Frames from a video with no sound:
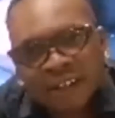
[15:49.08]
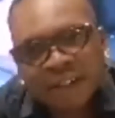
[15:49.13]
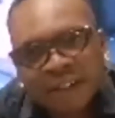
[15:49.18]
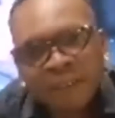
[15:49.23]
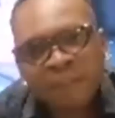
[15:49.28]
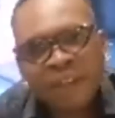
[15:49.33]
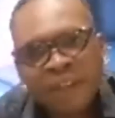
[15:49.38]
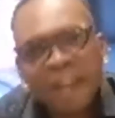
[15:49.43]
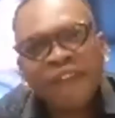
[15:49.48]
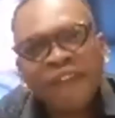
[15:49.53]

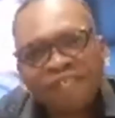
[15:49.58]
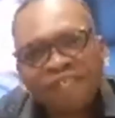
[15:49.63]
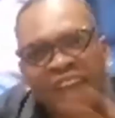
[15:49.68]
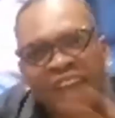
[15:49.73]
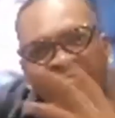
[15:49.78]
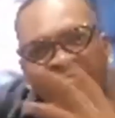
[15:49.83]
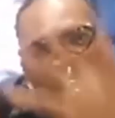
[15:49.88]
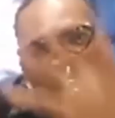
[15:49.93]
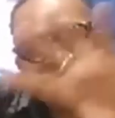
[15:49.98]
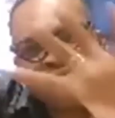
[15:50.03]
If you are
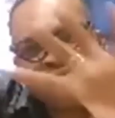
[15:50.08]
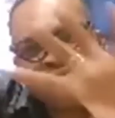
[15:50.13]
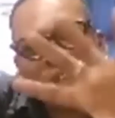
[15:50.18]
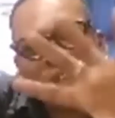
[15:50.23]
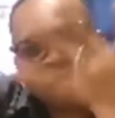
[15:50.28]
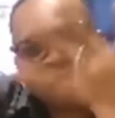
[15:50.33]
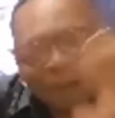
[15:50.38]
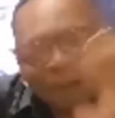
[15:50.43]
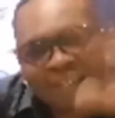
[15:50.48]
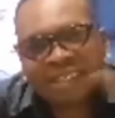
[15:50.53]
affidavit
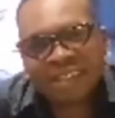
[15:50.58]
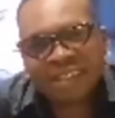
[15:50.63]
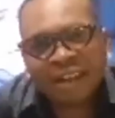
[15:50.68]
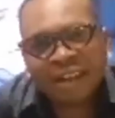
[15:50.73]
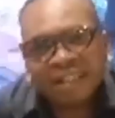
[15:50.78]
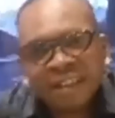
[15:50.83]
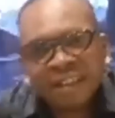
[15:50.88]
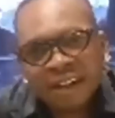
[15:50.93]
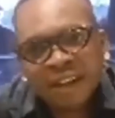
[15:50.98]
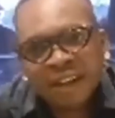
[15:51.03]
master.
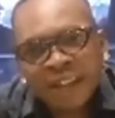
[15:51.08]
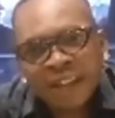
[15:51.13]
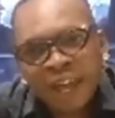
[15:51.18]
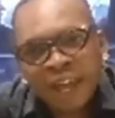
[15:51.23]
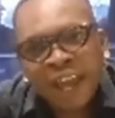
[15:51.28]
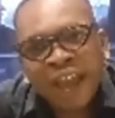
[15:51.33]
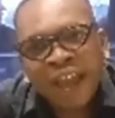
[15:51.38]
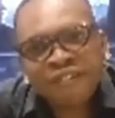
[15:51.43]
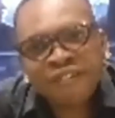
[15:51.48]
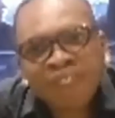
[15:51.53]

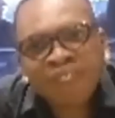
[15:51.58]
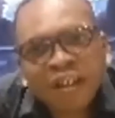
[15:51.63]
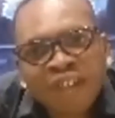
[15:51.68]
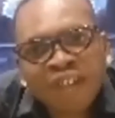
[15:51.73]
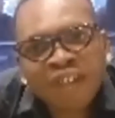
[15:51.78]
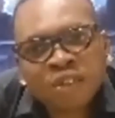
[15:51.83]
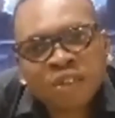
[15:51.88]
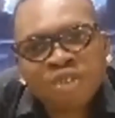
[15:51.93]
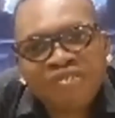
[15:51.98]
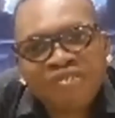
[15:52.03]
If you are trying
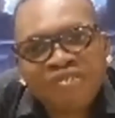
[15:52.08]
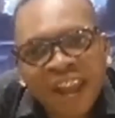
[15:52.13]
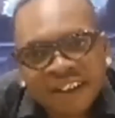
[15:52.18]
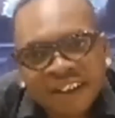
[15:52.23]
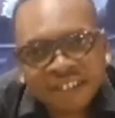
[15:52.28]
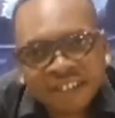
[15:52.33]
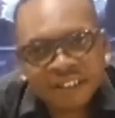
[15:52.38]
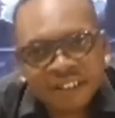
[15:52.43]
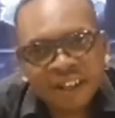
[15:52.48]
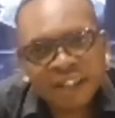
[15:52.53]
to check.
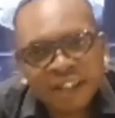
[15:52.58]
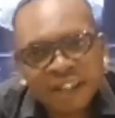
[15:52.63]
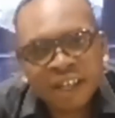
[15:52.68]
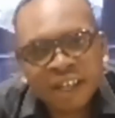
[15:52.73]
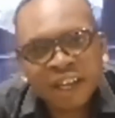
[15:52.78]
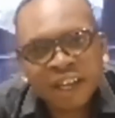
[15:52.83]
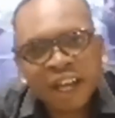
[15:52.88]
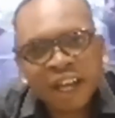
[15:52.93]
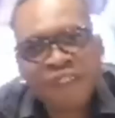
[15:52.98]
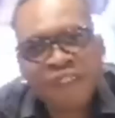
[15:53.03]

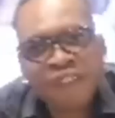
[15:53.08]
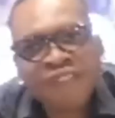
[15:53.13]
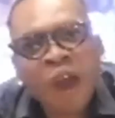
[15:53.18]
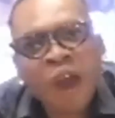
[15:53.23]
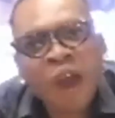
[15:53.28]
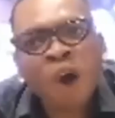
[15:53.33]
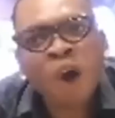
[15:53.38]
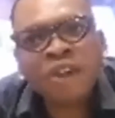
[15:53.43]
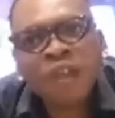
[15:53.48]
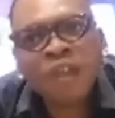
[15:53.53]
If you are
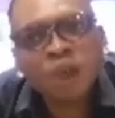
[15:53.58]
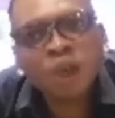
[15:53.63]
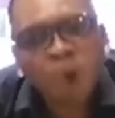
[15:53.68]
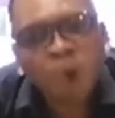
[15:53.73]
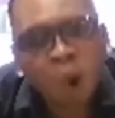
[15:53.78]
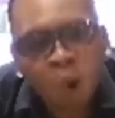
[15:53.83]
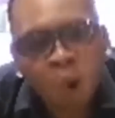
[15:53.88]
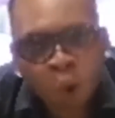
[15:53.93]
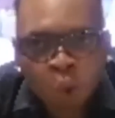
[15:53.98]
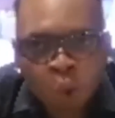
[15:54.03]
on the
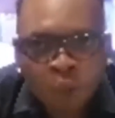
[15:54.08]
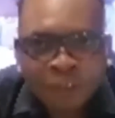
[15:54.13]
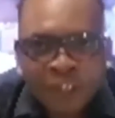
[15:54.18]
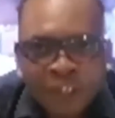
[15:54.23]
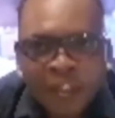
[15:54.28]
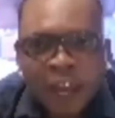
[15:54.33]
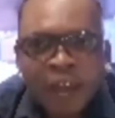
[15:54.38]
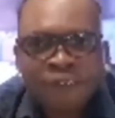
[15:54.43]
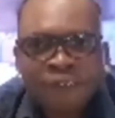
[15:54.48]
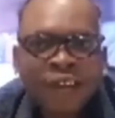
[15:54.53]
low.
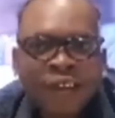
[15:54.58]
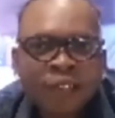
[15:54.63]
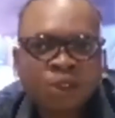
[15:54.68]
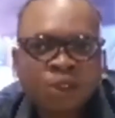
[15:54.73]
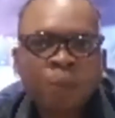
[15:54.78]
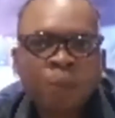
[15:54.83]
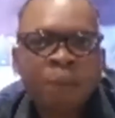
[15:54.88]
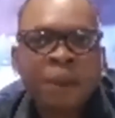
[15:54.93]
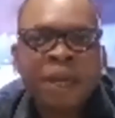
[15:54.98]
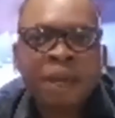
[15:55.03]
If you are
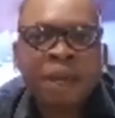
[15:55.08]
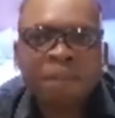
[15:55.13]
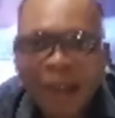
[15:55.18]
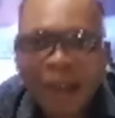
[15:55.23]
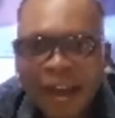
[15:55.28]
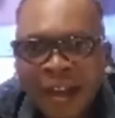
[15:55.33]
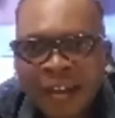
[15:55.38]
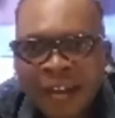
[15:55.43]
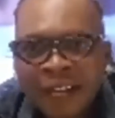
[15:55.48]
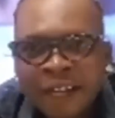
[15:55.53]
supreme
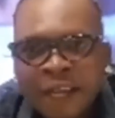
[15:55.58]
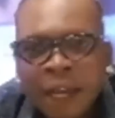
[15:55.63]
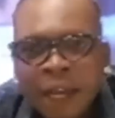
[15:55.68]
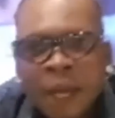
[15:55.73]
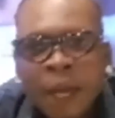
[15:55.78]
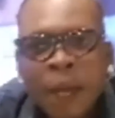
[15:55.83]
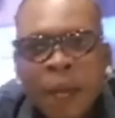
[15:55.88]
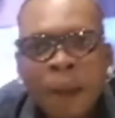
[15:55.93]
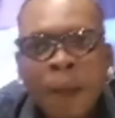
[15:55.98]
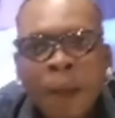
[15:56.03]
man.
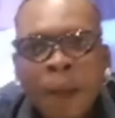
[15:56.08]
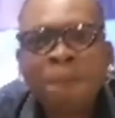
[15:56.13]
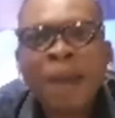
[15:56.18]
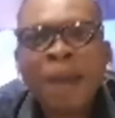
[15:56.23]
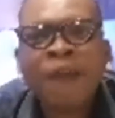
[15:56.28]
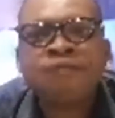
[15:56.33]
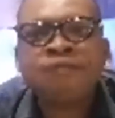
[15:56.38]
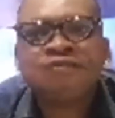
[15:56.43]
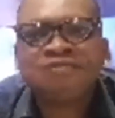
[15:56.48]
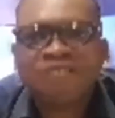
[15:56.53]
If you are
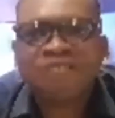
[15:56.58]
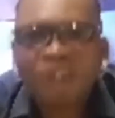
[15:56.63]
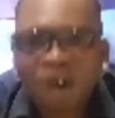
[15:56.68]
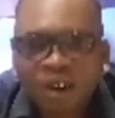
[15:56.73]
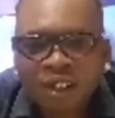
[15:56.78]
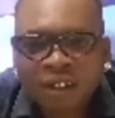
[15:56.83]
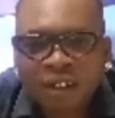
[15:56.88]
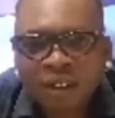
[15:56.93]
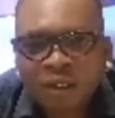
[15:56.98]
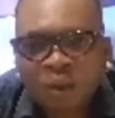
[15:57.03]
fraud.
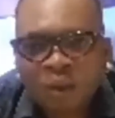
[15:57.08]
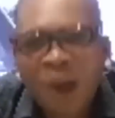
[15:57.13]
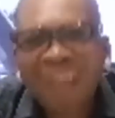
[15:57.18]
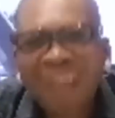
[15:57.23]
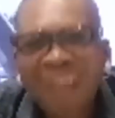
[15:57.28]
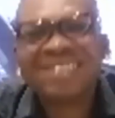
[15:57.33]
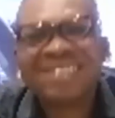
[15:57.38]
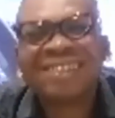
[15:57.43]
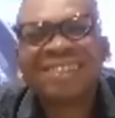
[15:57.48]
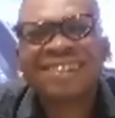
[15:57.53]

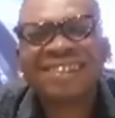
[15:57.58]
What's